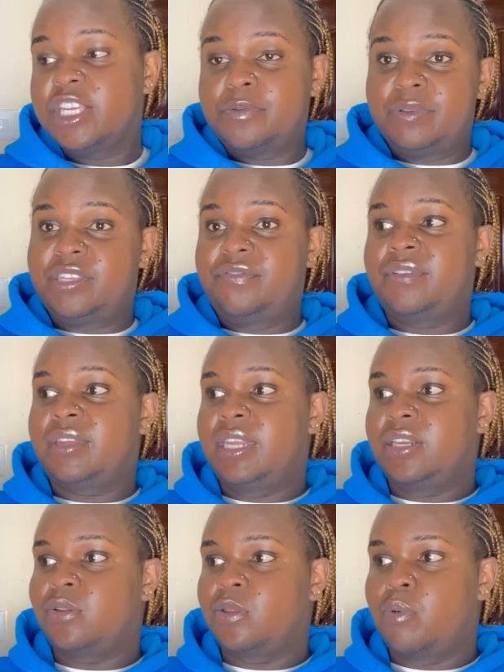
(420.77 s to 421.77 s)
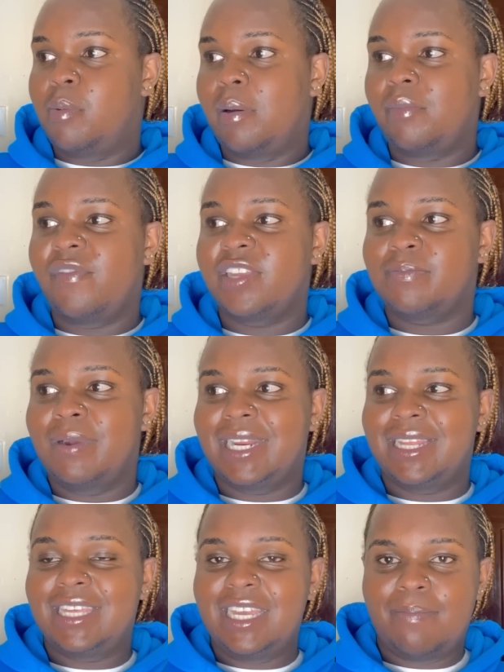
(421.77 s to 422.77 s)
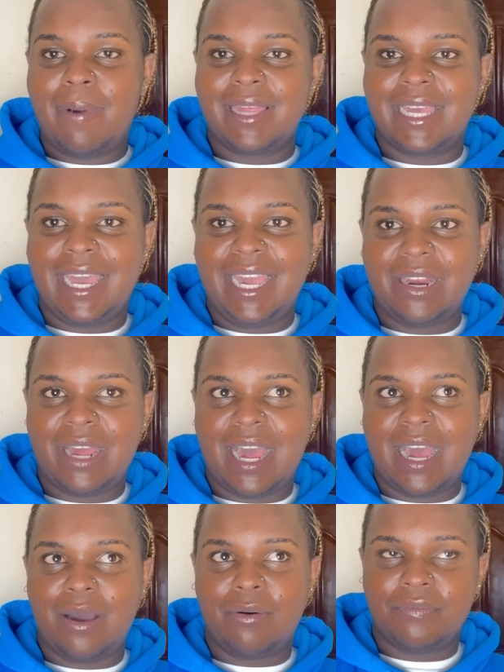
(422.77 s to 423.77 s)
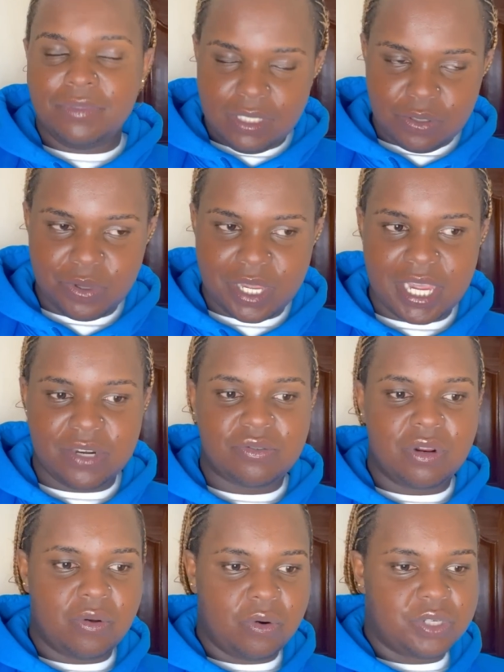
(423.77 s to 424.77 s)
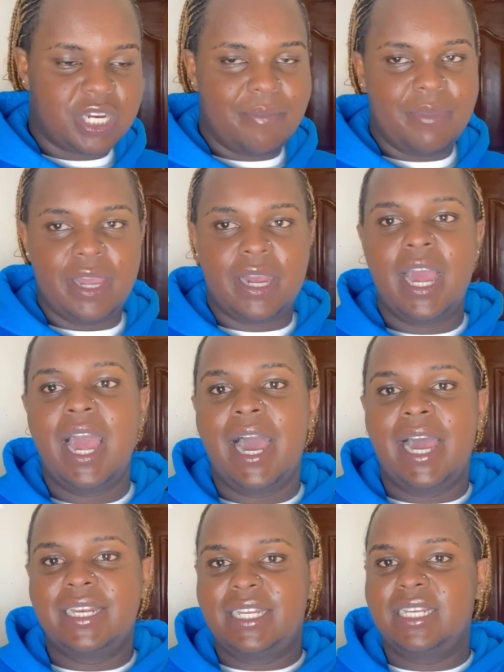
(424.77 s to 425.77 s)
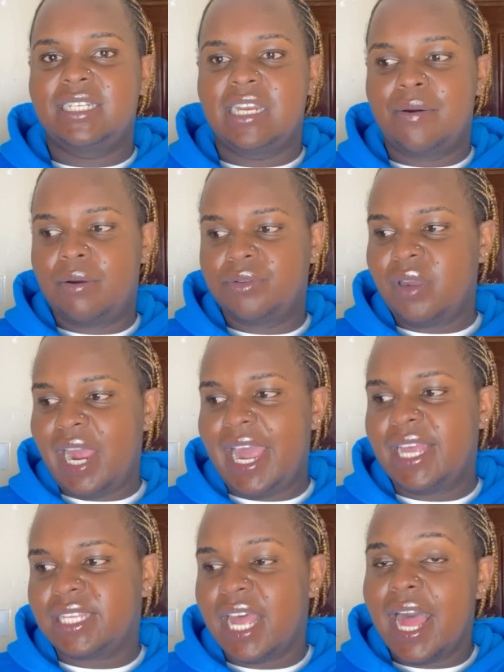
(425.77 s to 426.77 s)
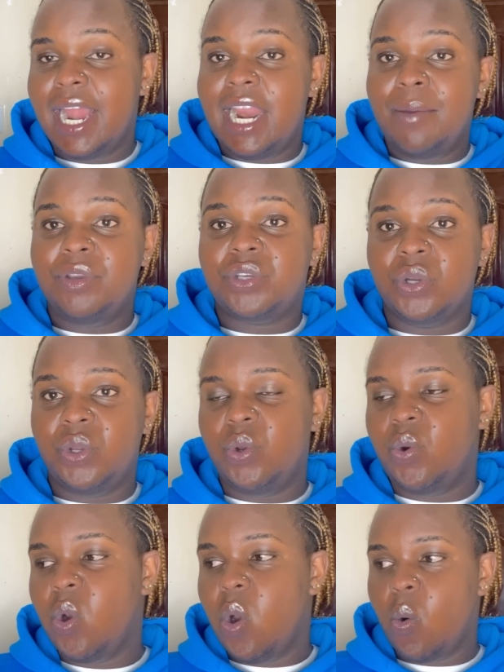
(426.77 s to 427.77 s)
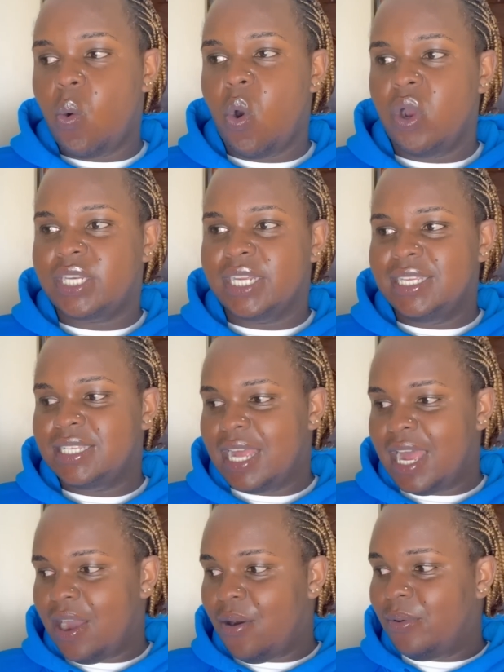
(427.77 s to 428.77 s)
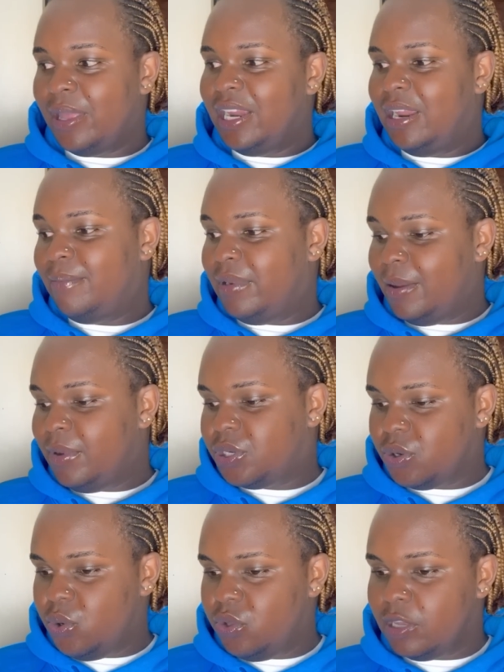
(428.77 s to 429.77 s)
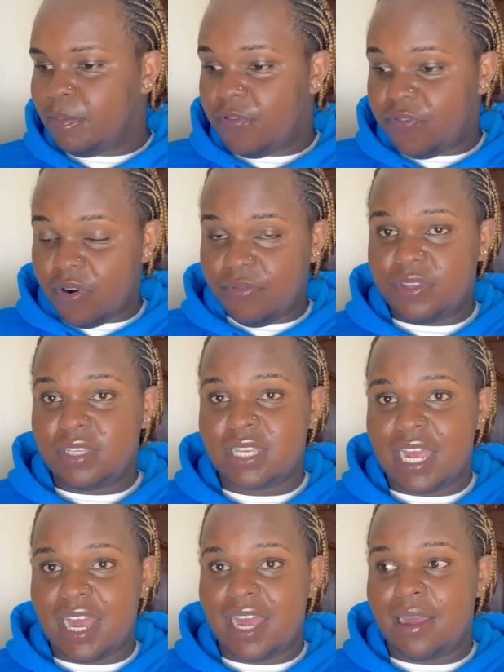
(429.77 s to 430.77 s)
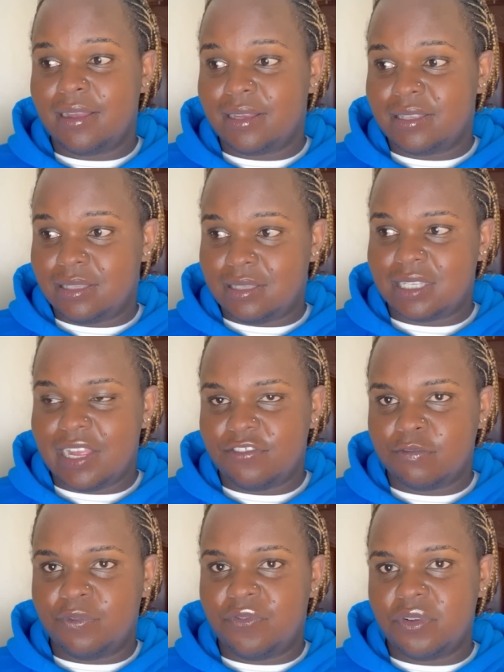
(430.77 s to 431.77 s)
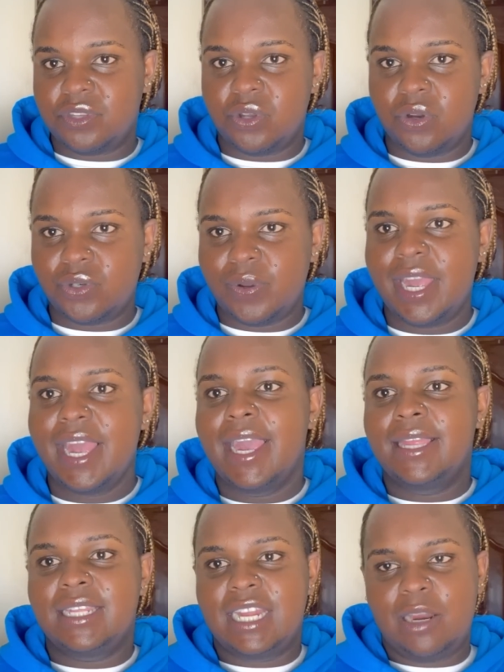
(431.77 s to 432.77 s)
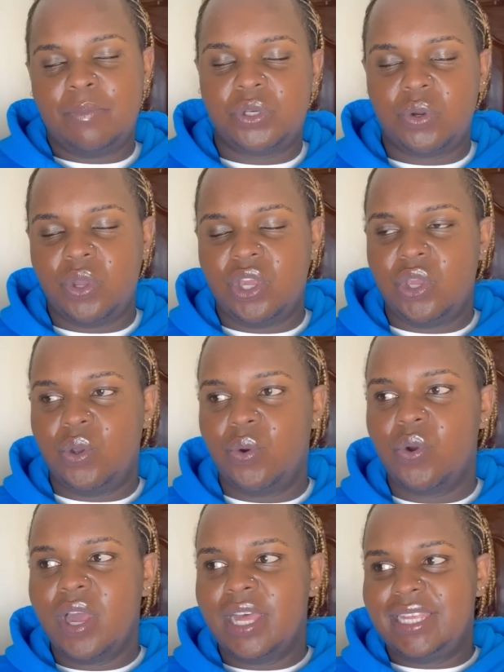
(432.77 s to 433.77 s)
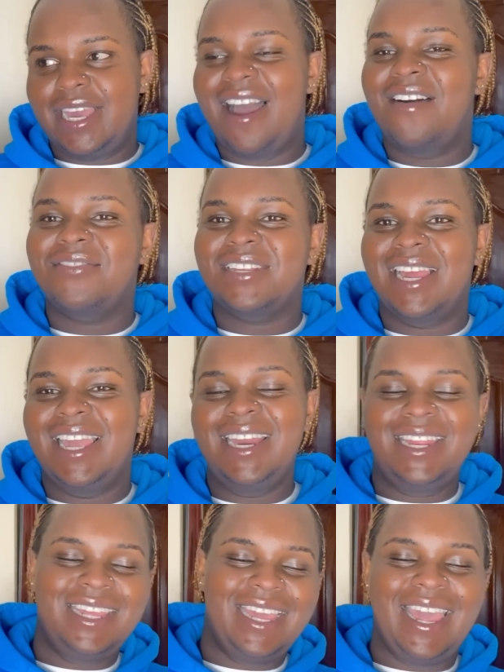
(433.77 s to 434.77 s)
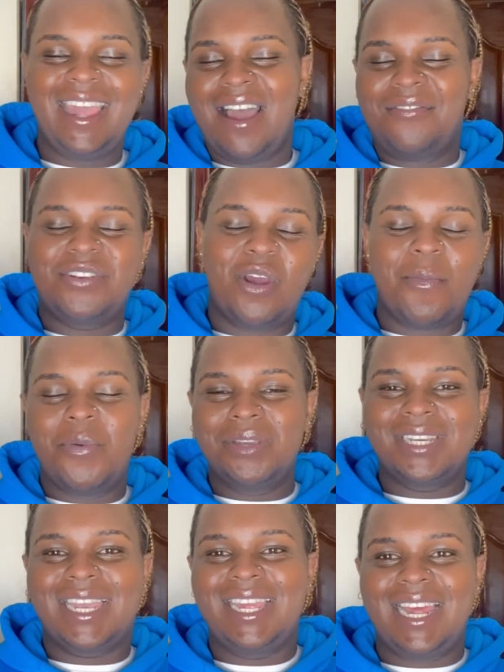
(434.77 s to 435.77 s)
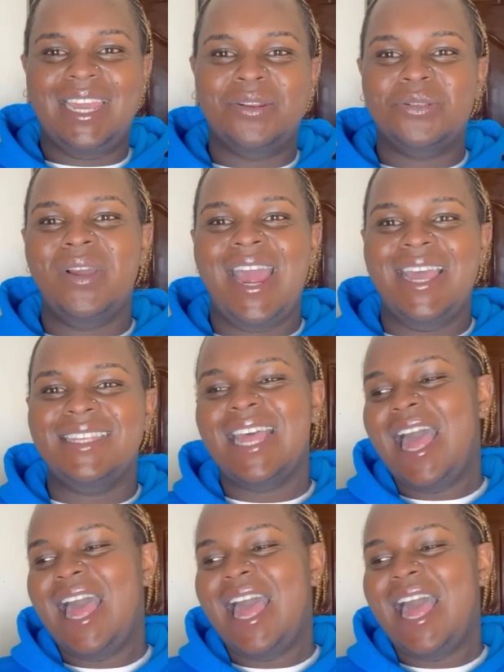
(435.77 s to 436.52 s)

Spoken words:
specific date with Boma Movers. But I think by the end of this weekend, so we shall make a date now. So guys, let me show you what is, let me show you the before of this stuff before the Yoshua. And then I'll be showing you the after. Yani, after wamiosha kila kitu. So guys,